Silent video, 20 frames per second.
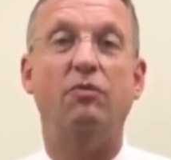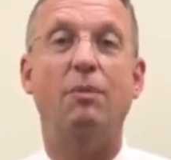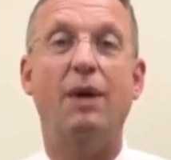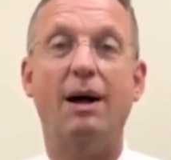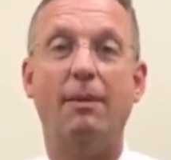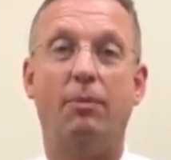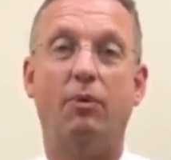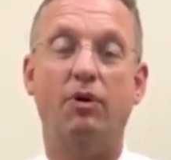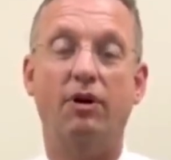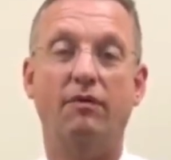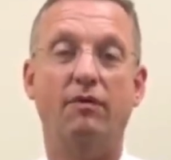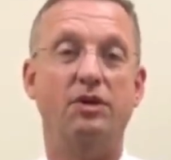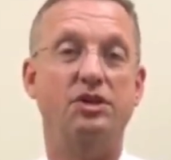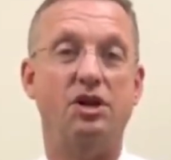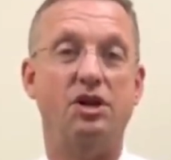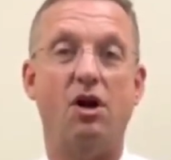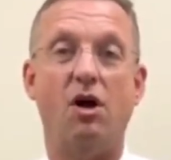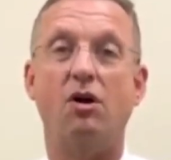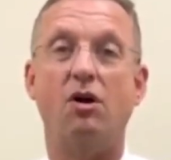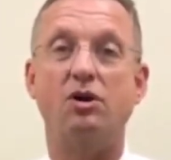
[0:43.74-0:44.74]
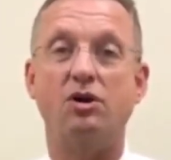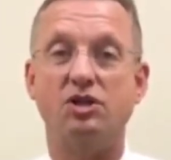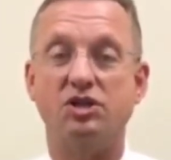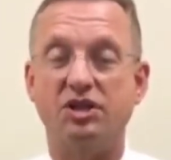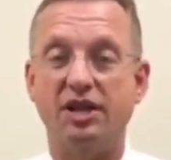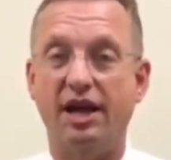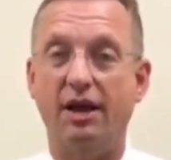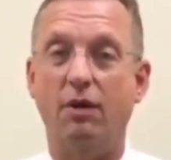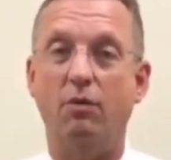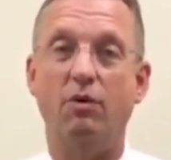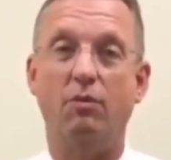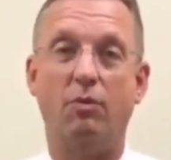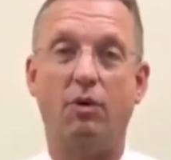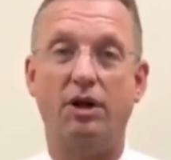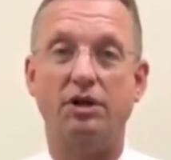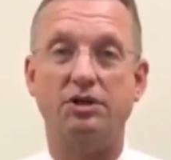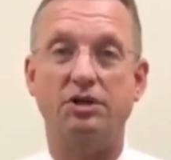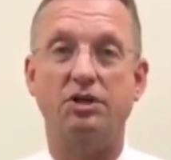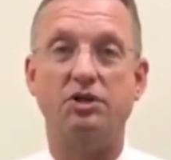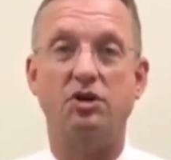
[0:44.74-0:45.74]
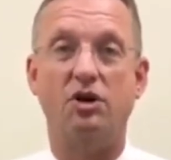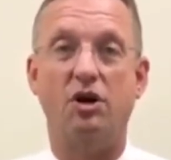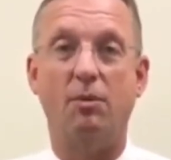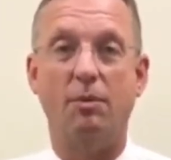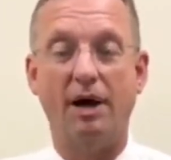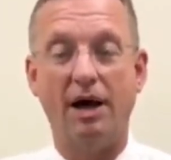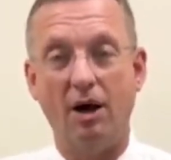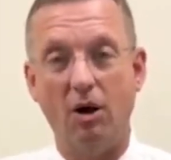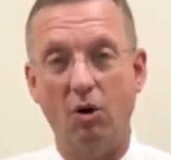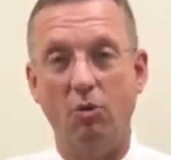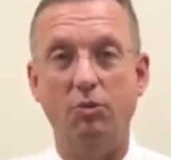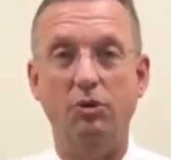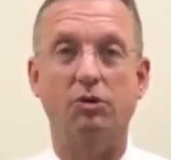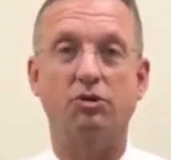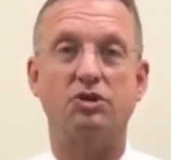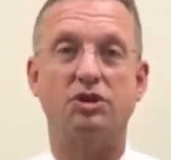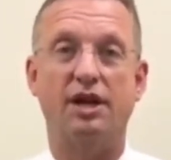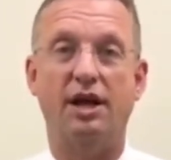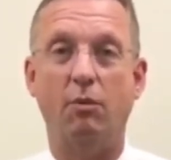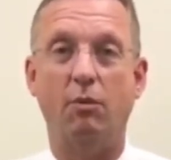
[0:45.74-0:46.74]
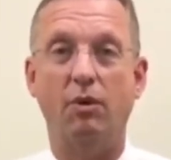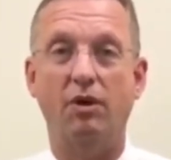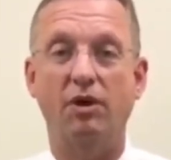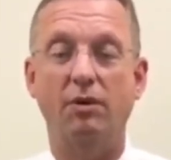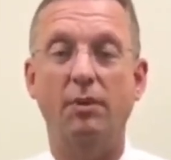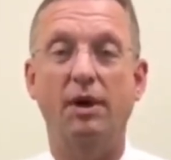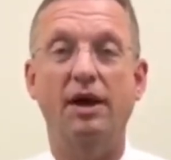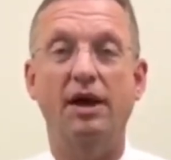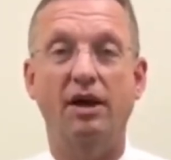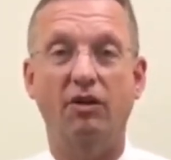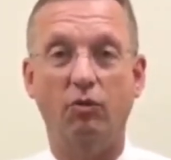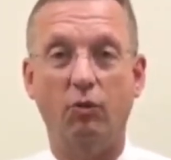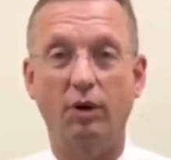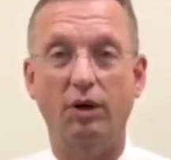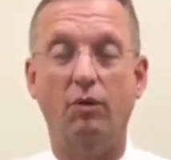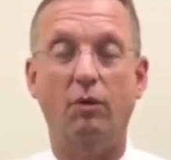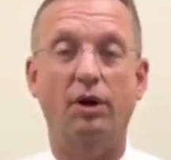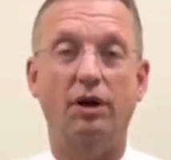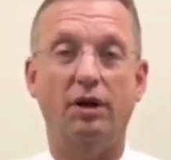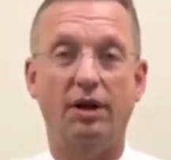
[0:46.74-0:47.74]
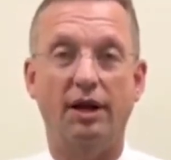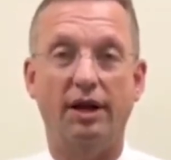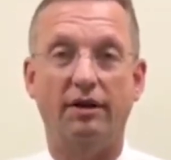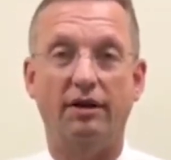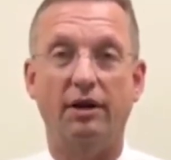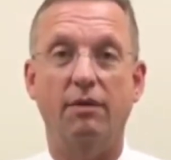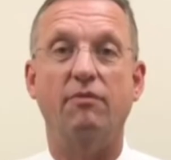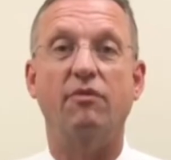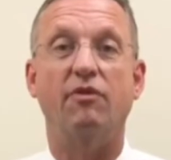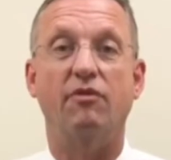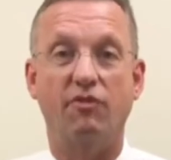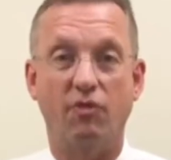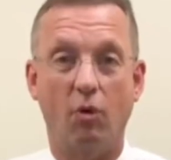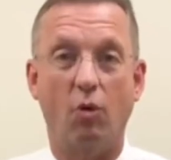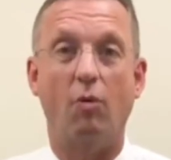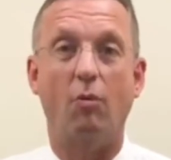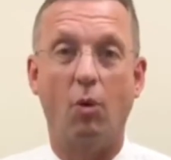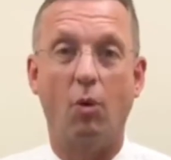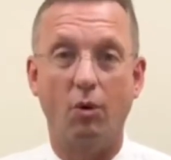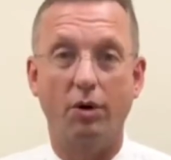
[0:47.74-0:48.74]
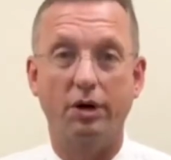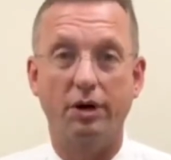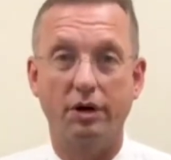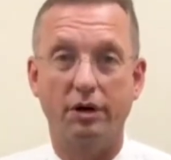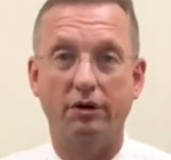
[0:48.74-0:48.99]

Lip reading: It's my privilege and honor to stand with President Trump. I hope you'll stand with him as we reelect him for 4 more